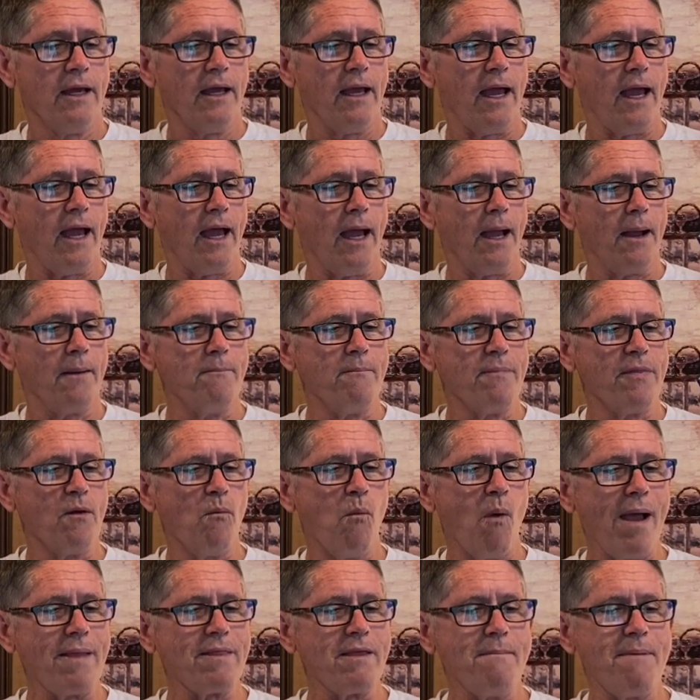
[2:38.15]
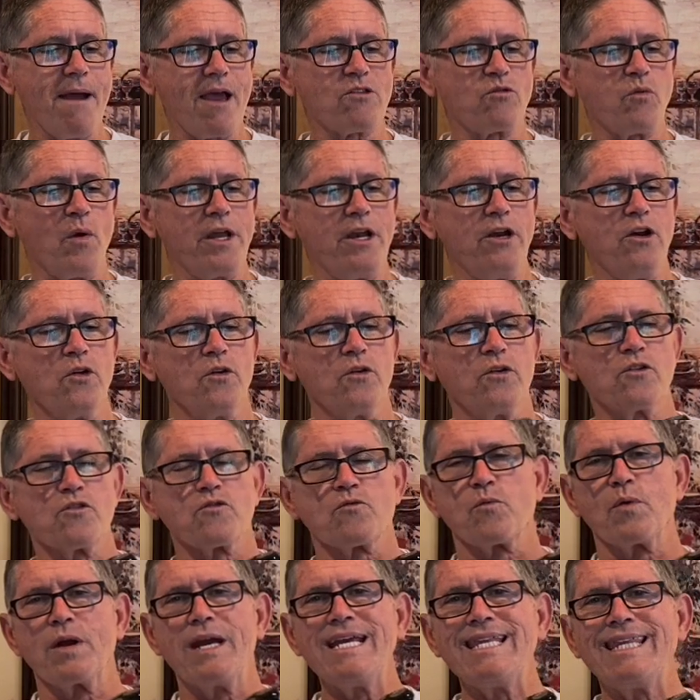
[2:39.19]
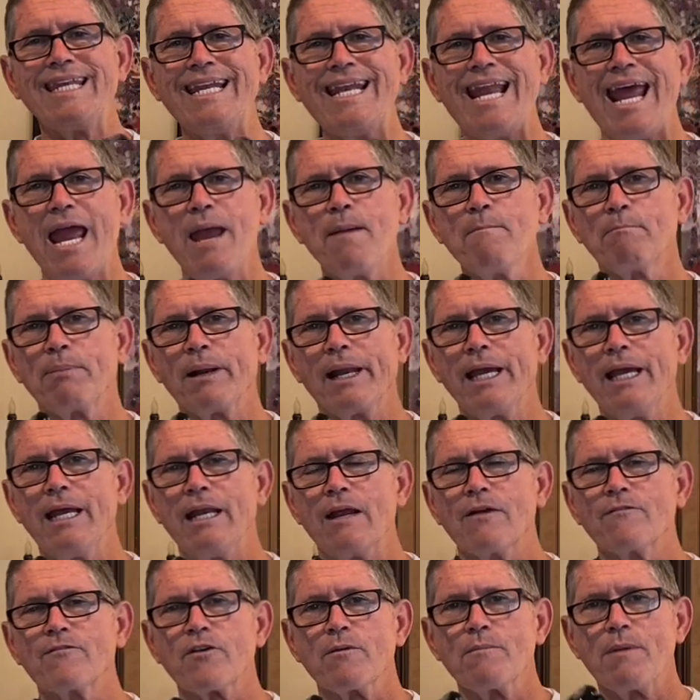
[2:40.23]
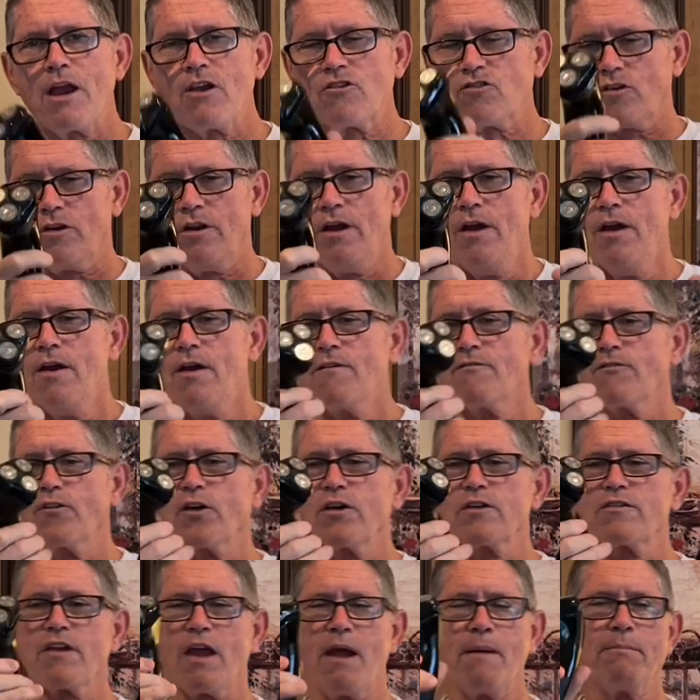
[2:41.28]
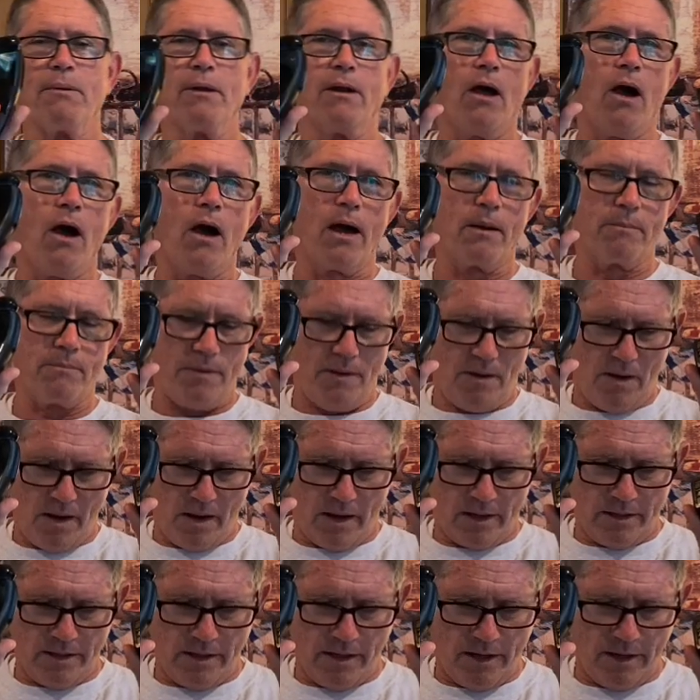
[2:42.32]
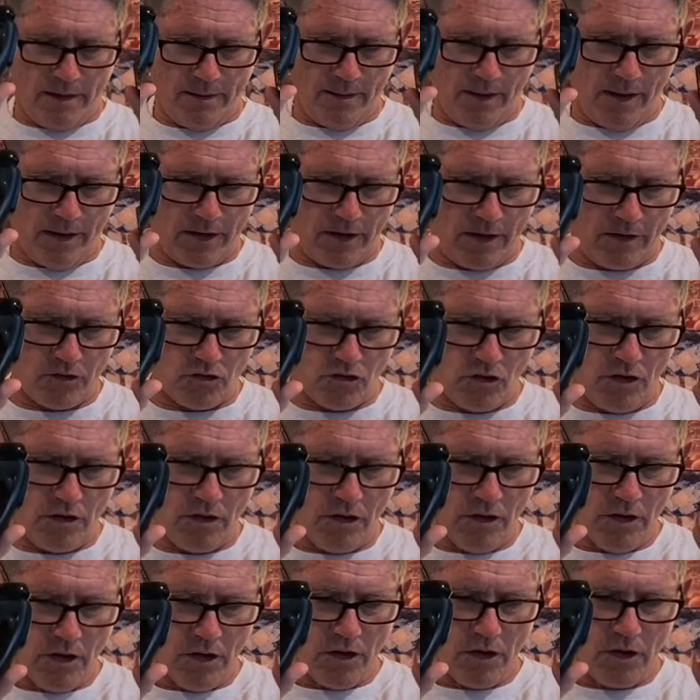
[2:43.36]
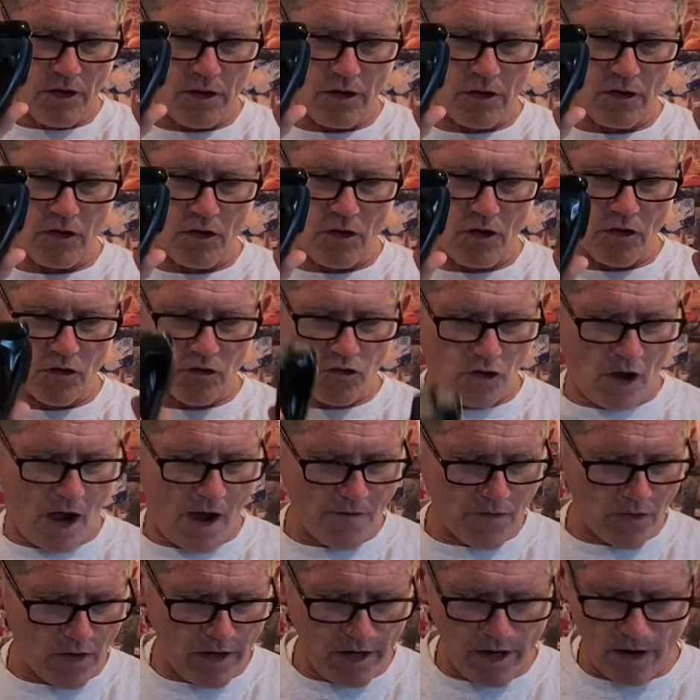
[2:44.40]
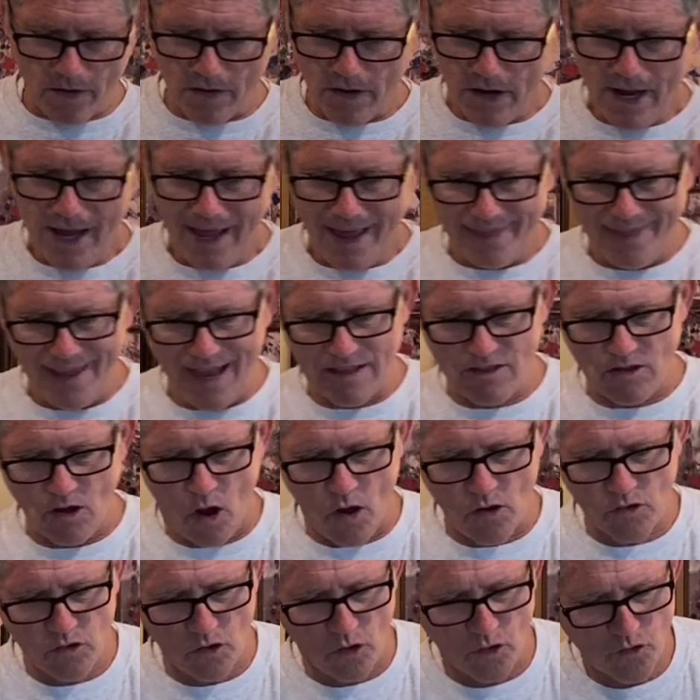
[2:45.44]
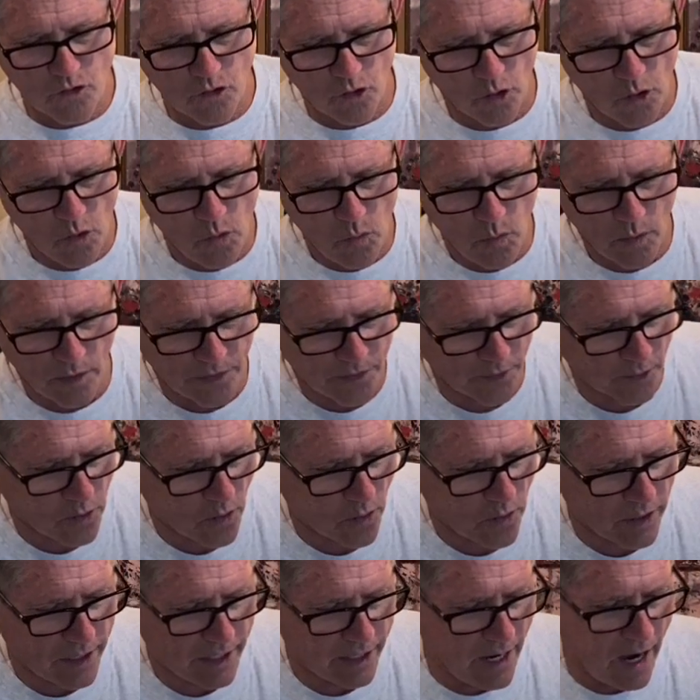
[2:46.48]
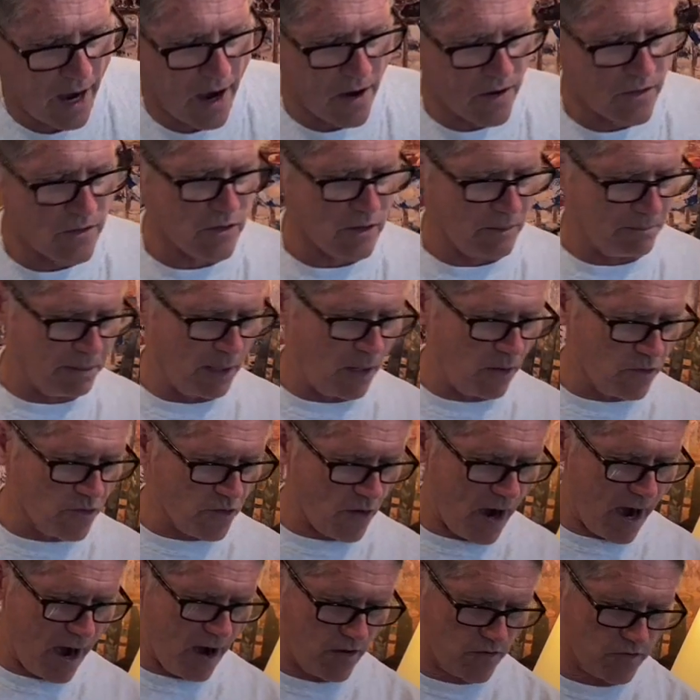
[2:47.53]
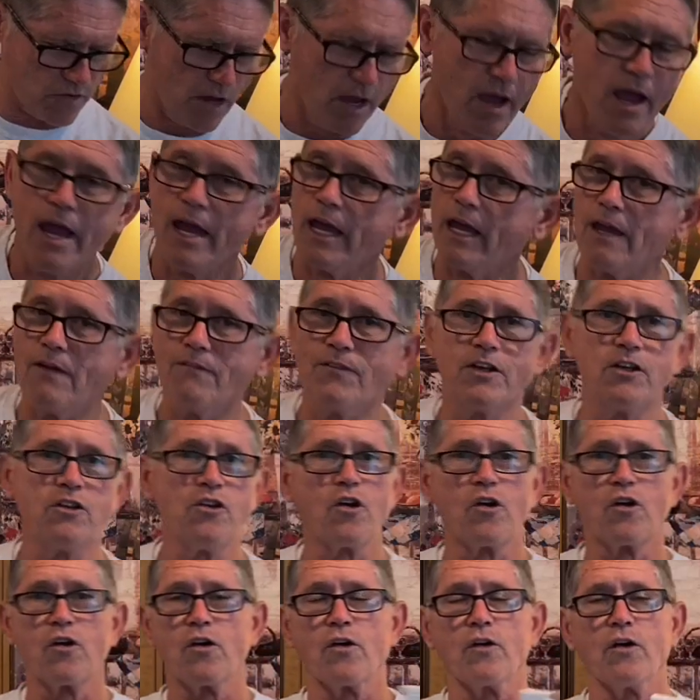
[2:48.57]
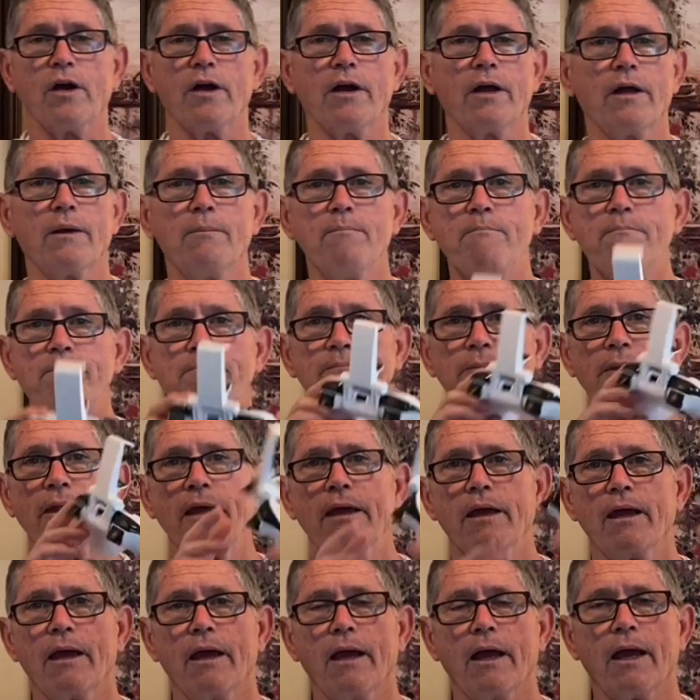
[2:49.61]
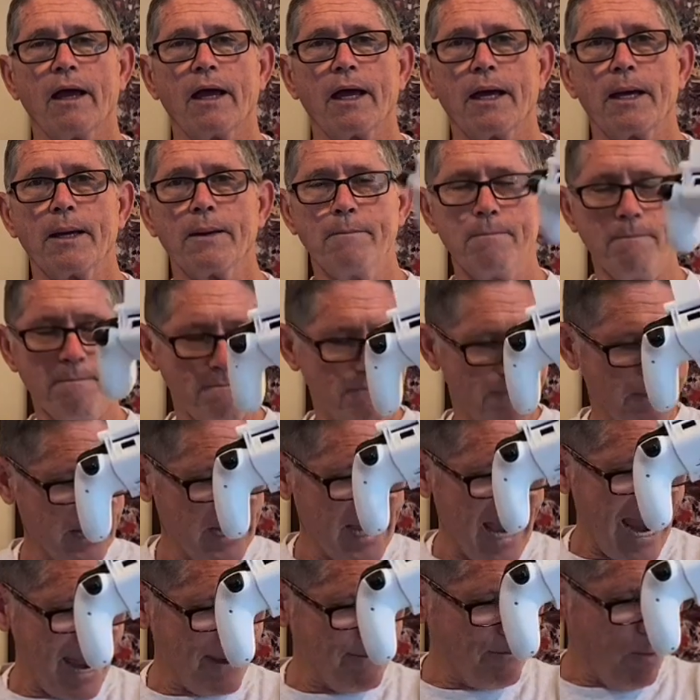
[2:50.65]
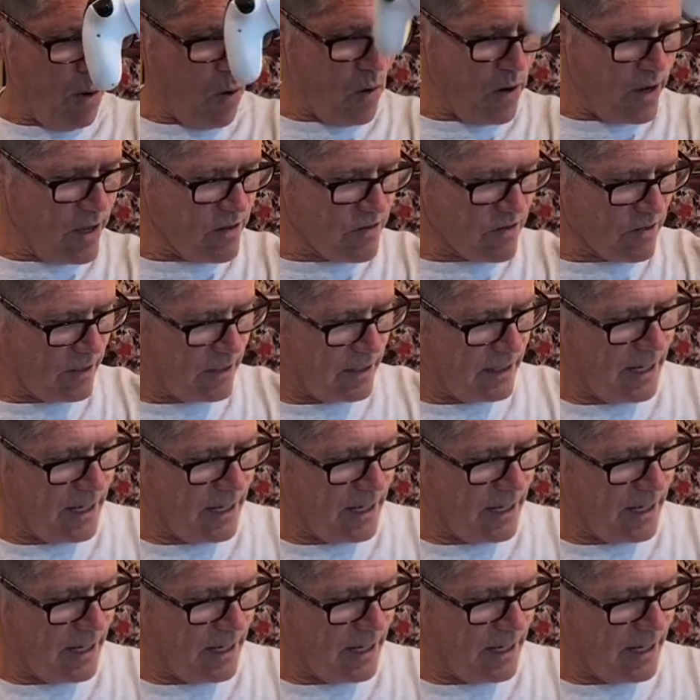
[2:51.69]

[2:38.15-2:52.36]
The best way to do it is read the nameplate information, for example, on a shaver here. That's also true with the curling irons, the blow dryers, even your Game Boys and